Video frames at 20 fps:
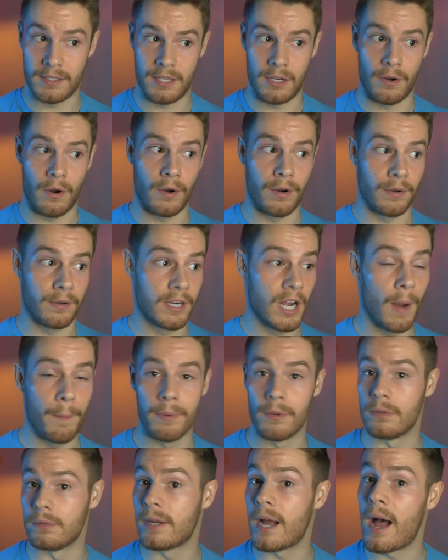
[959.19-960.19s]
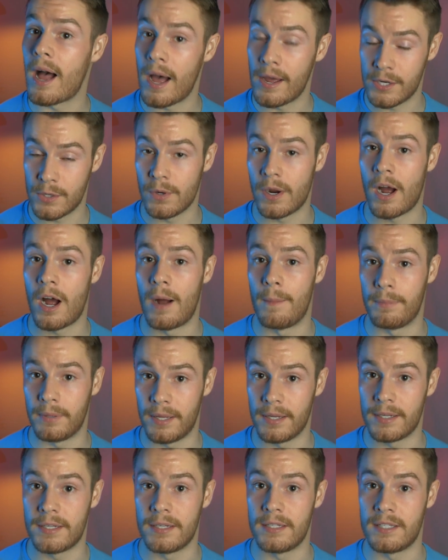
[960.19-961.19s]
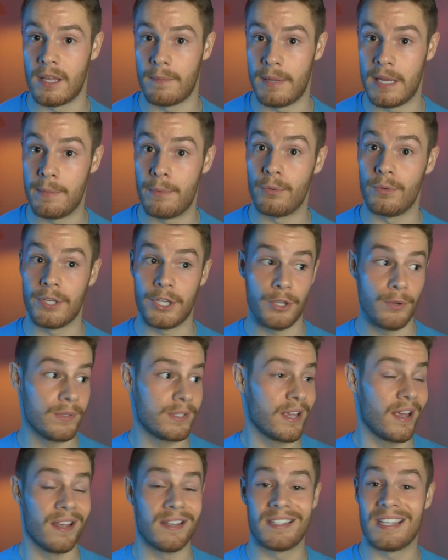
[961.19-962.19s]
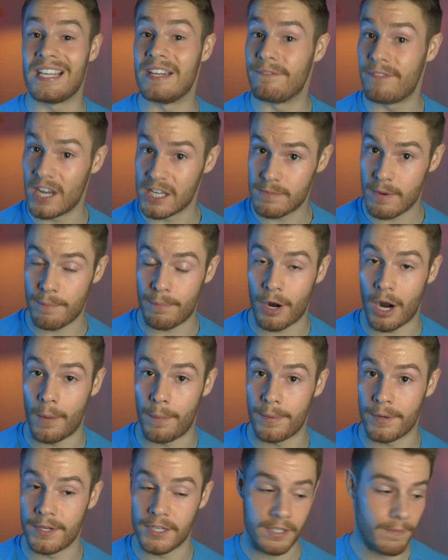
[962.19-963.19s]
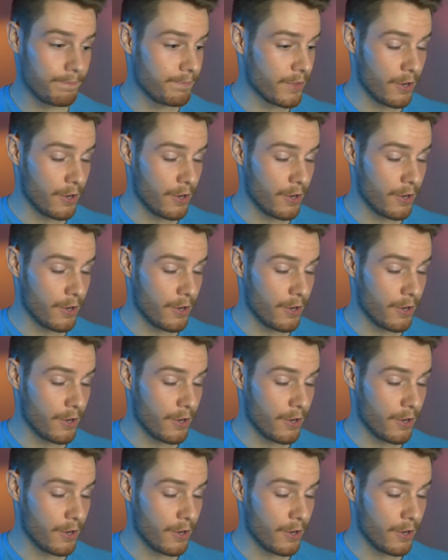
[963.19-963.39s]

there are a couple condo complexes that people use as investment properties,